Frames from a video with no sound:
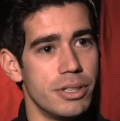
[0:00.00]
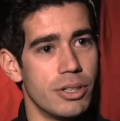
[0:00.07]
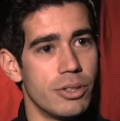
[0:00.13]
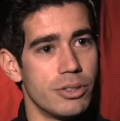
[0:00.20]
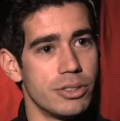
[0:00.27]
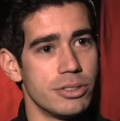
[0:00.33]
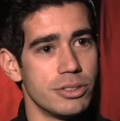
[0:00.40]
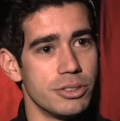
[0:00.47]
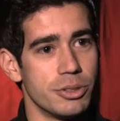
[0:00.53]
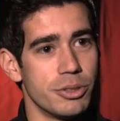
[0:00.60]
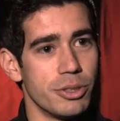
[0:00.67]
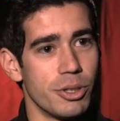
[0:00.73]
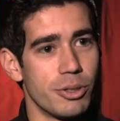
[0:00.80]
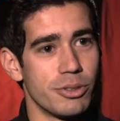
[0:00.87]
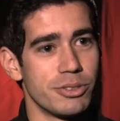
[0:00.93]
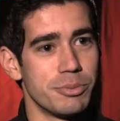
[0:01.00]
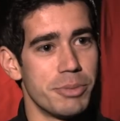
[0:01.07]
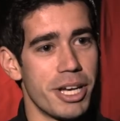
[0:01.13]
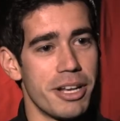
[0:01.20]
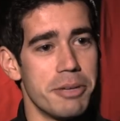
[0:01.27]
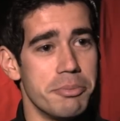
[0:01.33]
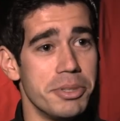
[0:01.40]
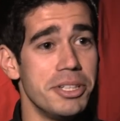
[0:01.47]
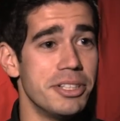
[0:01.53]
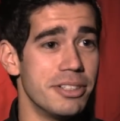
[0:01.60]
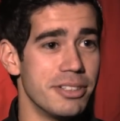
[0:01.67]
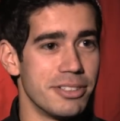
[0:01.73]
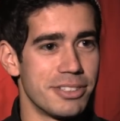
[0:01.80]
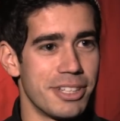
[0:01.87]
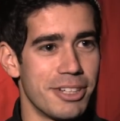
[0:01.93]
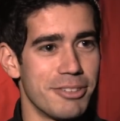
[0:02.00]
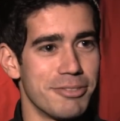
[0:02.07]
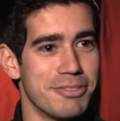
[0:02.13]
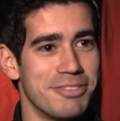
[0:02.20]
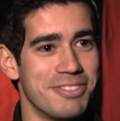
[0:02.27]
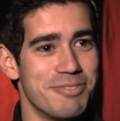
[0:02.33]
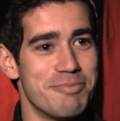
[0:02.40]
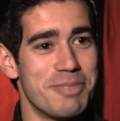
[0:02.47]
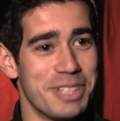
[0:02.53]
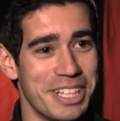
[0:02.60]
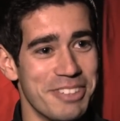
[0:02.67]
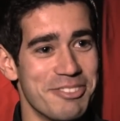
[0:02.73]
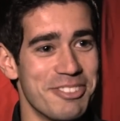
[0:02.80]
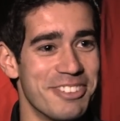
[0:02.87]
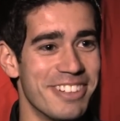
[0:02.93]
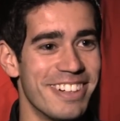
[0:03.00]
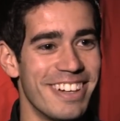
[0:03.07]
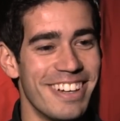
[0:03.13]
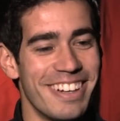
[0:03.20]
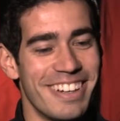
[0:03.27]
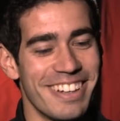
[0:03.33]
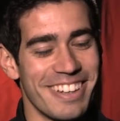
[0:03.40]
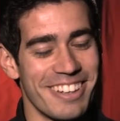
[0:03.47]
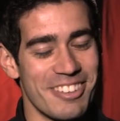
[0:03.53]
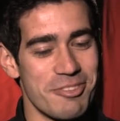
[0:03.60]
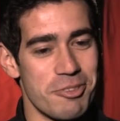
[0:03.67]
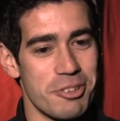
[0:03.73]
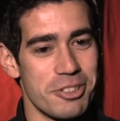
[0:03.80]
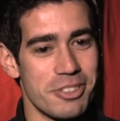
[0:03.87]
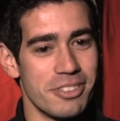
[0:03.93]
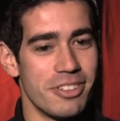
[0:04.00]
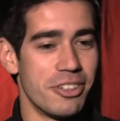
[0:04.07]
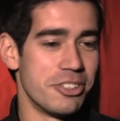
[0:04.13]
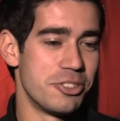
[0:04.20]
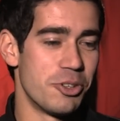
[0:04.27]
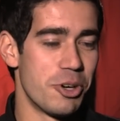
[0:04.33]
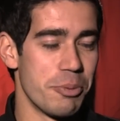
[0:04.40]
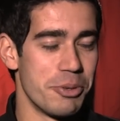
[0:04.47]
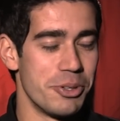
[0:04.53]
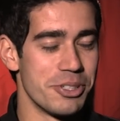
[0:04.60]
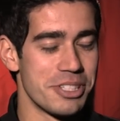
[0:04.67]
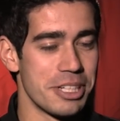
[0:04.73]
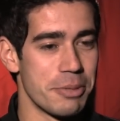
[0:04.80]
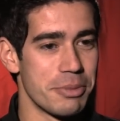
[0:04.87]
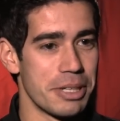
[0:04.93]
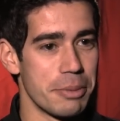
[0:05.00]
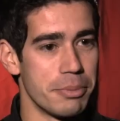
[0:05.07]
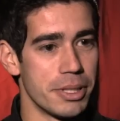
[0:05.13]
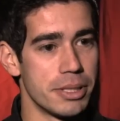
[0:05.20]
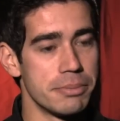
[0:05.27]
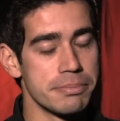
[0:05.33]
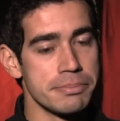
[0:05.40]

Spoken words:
always, you know, he always bet a beer instead of playing for a tournament or something. But